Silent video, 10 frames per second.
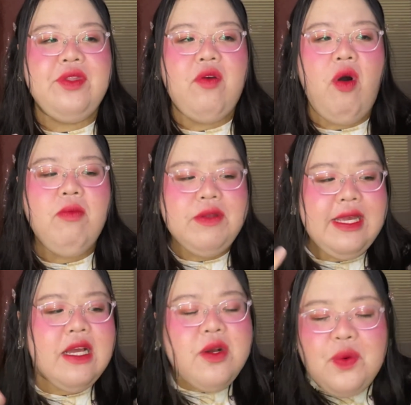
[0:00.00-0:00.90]
almost
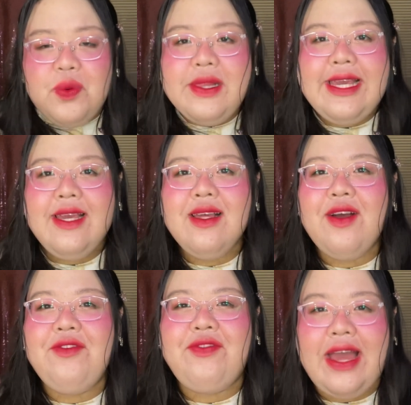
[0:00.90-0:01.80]
like a cooling
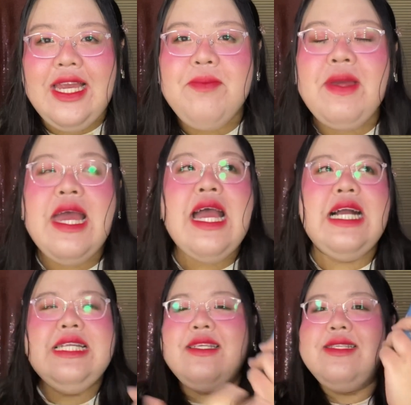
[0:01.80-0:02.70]
vibe.
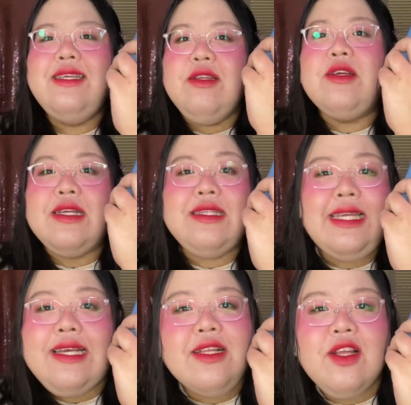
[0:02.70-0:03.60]
It doesn't
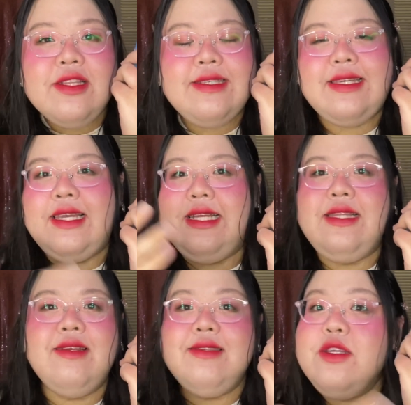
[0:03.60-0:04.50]
tingle on the skin,
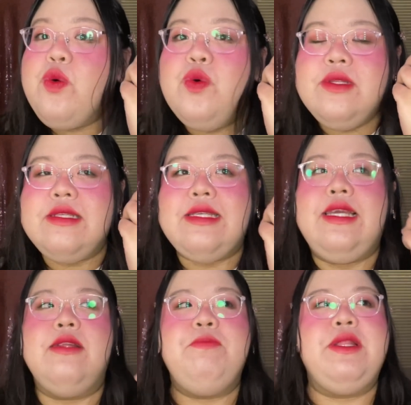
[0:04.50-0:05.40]
it doesn't cool the
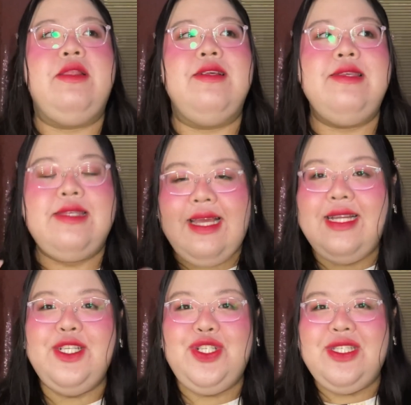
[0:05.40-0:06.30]
skin, but the
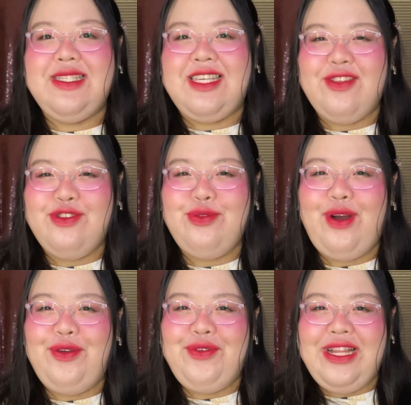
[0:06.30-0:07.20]
scent just gives you
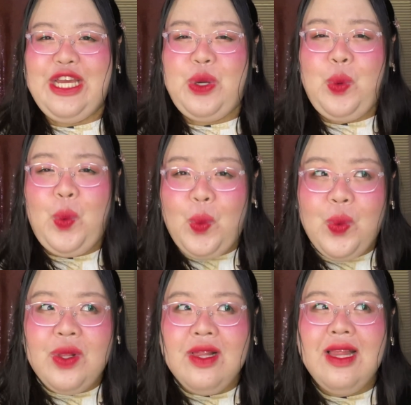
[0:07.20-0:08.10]
a really
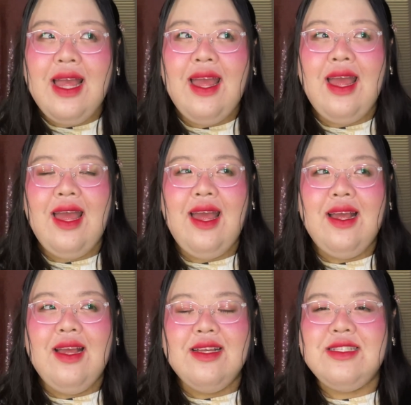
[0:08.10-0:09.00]
cool
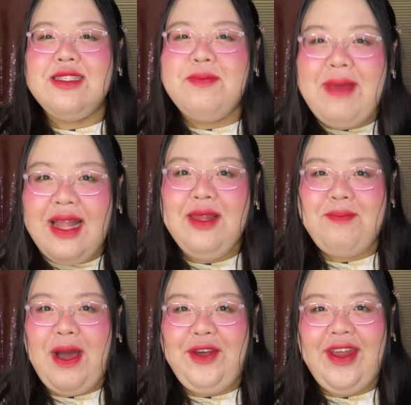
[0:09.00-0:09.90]
smell
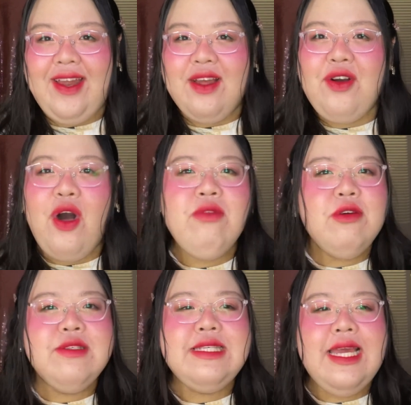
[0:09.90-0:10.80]
about it,
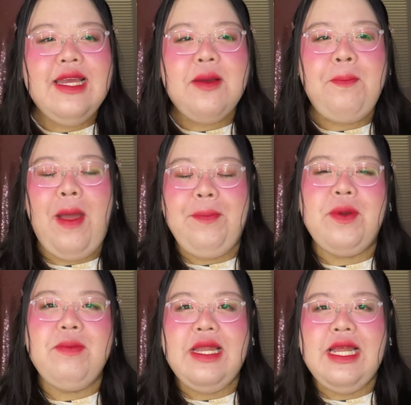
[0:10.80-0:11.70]
almost like peppermint,